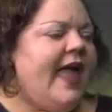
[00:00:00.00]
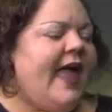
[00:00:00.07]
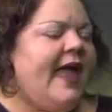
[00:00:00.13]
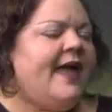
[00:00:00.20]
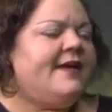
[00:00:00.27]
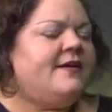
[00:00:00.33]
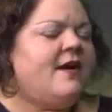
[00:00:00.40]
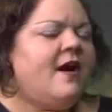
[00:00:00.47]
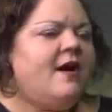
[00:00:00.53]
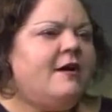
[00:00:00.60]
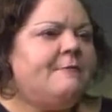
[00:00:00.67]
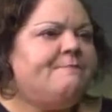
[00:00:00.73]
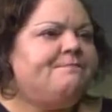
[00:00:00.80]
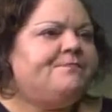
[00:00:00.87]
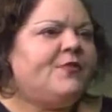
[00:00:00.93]
And
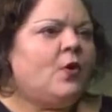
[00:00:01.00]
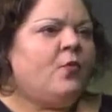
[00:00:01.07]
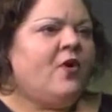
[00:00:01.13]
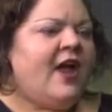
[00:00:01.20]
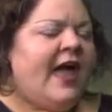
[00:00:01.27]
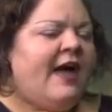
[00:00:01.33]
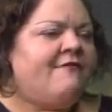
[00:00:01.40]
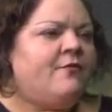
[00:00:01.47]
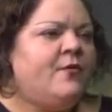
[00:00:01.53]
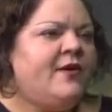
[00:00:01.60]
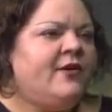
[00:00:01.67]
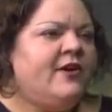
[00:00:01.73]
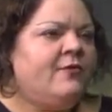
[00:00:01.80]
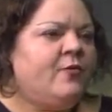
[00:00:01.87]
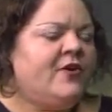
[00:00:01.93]
we're
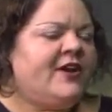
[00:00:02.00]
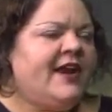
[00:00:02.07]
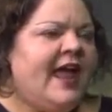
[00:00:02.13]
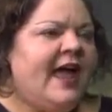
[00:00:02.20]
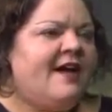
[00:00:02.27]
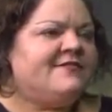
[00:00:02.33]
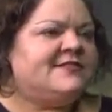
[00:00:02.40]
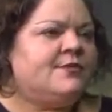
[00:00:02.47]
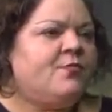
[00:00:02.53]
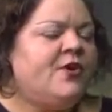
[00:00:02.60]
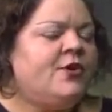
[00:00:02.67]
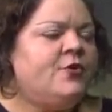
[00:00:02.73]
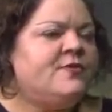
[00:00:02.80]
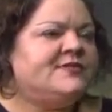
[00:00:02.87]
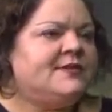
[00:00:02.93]
going to have someone
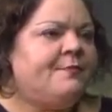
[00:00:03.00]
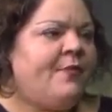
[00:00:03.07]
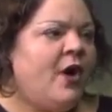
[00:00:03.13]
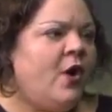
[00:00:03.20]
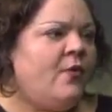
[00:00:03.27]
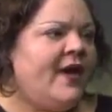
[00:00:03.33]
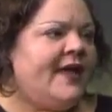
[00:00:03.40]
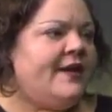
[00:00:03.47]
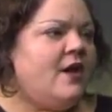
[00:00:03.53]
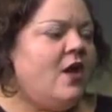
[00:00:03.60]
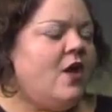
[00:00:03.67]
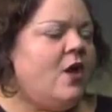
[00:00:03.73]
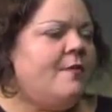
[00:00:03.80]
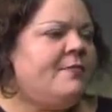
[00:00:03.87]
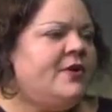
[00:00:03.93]
who is a poet,
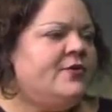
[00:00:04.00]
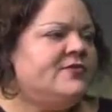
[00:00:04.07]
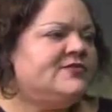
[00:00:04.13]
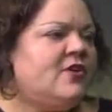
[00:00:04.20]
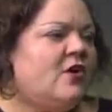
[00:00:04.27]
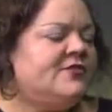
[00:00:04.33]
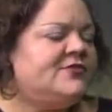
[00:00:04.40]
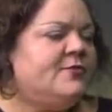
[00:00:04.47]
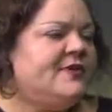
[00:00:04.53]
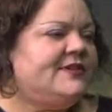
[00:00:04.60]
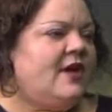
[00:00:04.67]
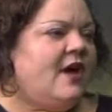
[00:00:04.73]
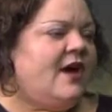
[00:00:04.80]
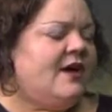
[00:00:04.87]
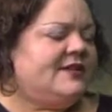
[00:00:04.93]
but who is
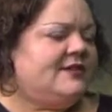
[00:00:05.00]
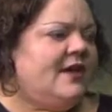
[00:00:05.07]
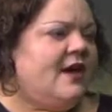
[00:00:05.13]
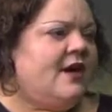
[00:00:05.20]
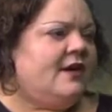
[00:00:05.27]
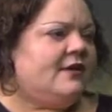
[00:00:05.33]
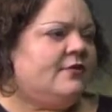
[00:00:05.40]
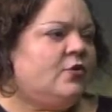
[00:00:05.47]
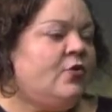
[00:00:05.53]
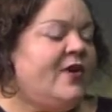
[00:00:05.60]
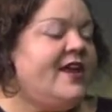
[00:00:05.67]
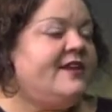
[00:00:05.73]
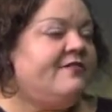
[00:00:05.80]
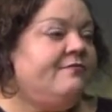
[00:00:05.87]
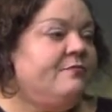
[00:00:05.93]
also a
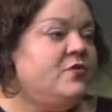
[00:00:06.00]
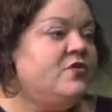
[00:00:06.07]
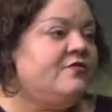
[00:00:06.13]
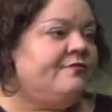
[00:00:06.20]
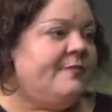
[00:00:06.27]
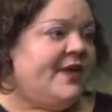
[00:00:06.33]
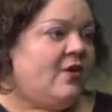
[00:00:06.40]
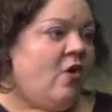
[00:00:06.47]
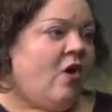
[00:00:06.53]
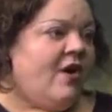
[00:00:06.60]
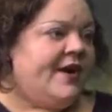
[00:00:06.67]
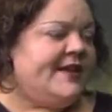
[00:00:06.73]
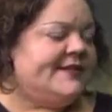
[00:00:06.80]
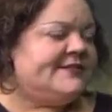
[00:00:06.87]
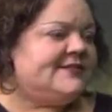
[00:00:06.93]
creative movement
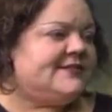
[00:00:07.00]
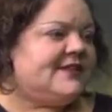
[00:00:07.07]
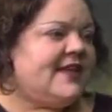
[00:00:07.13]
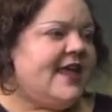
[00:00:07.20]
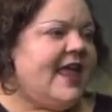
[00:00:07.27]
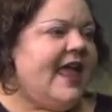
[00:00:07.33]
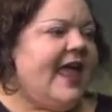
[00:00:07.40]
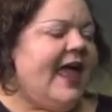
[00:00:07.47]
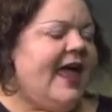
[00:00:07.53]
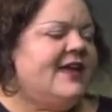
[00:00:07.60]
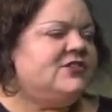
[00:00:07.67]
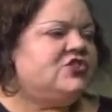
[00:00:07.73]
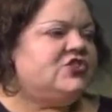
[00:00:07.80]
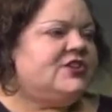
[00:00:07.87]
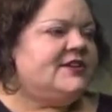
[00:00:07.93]
artist.
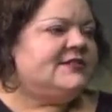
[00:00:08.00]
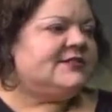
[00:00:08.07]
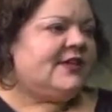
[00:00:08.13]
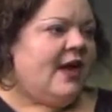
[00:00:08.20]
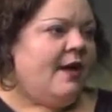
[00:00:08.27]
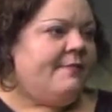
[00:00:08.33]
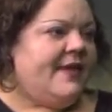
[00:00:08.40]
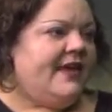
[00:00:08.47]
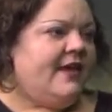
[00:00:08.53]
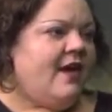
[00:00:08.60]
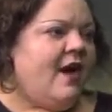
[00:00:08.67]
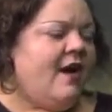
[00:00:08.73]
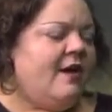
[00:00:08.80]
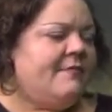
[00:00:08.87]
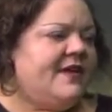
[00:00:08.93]
And she's coming
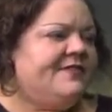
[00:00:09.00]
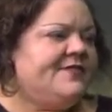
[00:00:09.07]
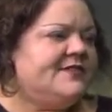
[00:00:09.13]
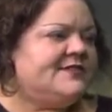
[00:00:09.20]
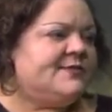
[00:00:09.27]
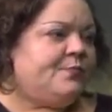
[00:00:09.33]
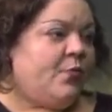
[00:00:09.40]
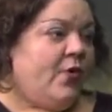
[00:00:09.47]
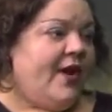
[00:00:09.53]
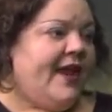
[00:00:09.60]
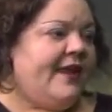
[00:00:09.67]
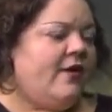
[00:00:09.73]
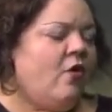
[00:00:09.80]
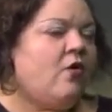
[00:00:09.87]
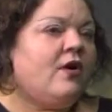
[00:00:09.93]
in the
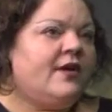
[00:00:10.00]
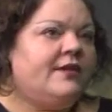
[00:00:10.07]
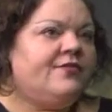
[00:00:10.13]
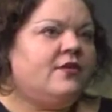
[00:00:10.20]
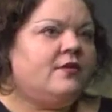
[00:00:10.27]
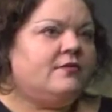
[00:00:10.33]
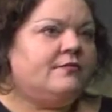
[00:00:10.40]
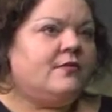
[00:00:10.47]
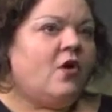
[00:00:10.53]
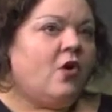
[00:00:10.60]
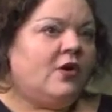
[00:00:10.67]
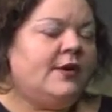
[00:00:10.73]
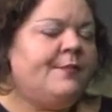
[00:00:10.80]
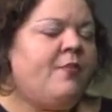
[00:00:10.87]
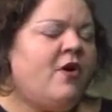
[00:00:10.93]
spring or in the
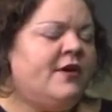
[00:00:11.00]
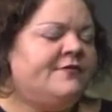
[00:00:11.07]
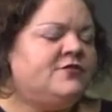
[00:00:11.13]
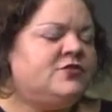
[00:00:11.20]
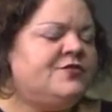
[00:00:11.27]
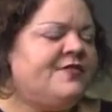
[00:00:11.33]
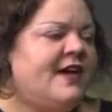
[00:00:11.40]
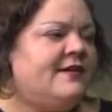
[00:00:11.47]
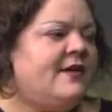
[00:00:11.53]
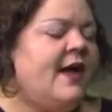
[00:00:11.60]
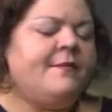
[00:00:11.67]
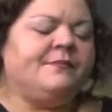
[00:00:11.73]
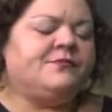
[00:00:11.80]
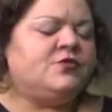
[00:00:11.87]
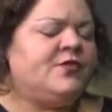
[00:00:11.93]
early part of
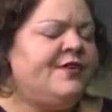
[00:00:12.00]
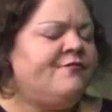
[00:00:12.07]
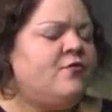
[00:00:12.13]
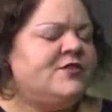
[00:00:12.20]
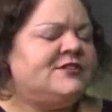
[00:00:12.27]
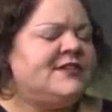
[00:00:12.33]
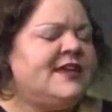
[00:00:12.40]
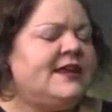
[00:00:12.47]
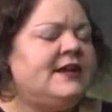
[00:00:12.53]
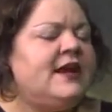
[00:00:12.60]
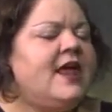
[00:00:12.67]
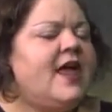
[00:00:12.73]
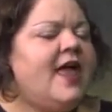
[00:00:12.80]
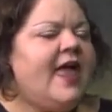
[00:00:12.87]
2014.